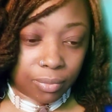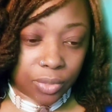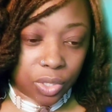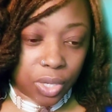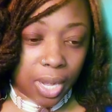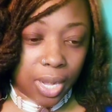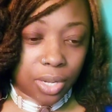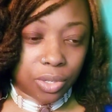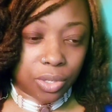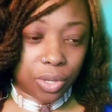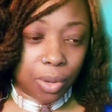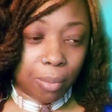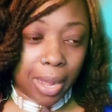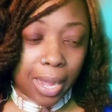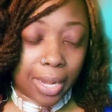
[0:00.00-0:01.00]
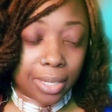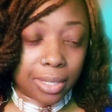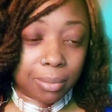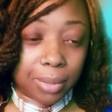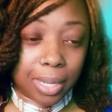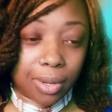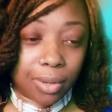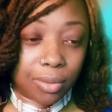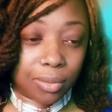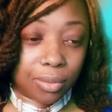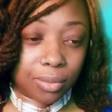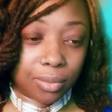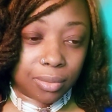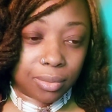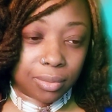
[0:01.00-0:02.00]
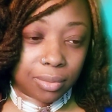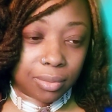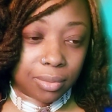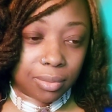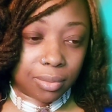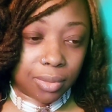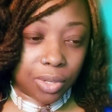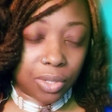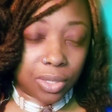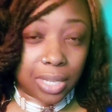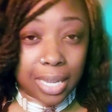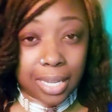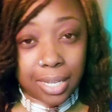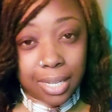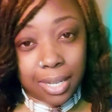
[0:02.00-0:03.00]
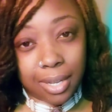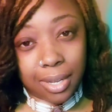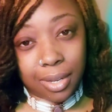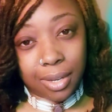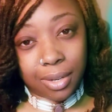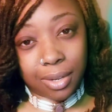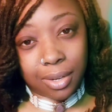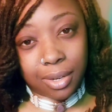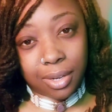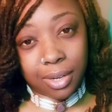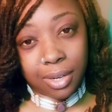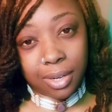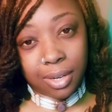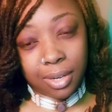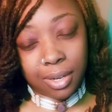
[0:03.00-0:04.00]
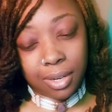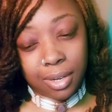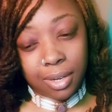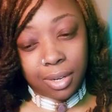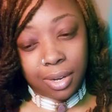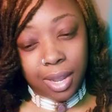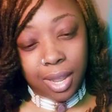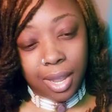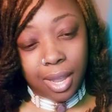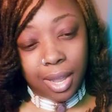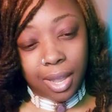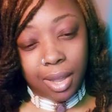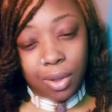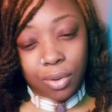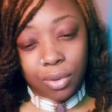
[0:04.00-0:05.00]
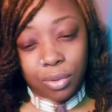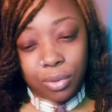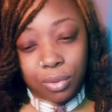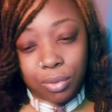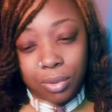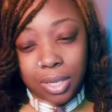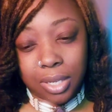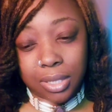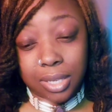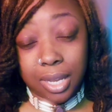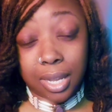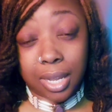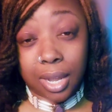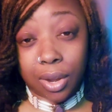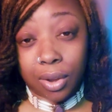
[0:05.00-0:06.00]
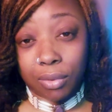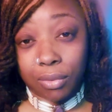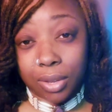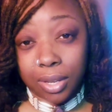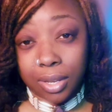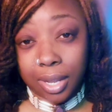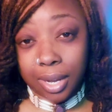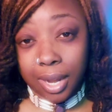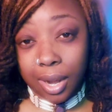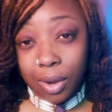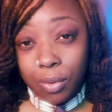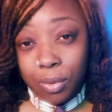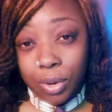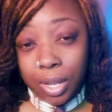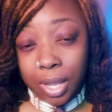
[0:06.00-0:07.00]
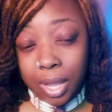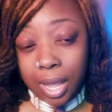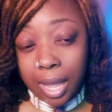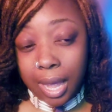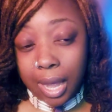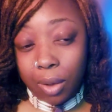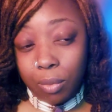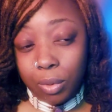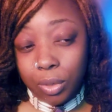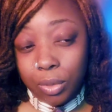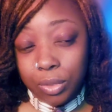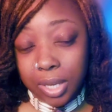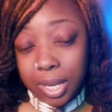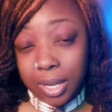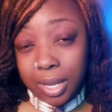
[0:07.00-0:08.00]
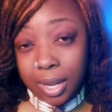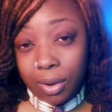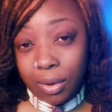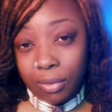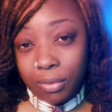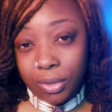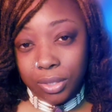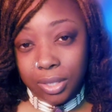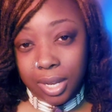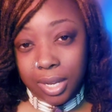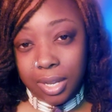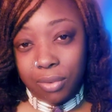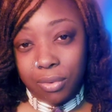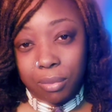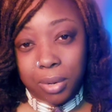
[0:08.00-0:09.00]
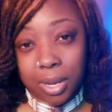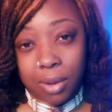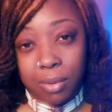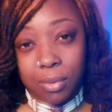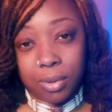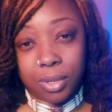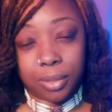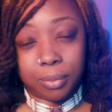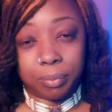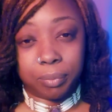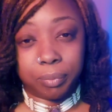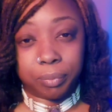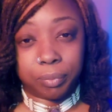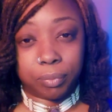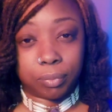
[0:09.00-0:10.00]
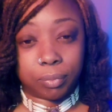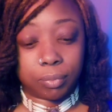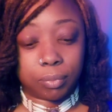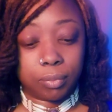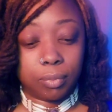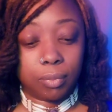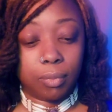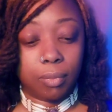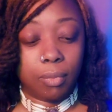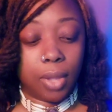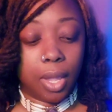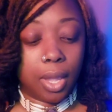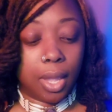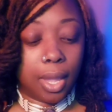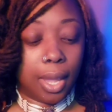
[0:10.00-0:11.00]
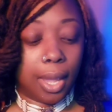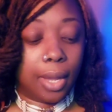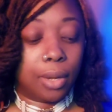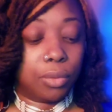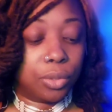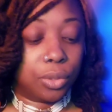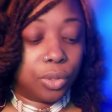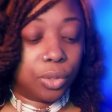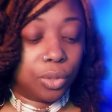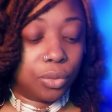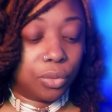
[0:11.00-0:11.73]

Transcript: changed your mind about your psyche and how you can take care of it. Like how will you take care of your psyche from now on? How do you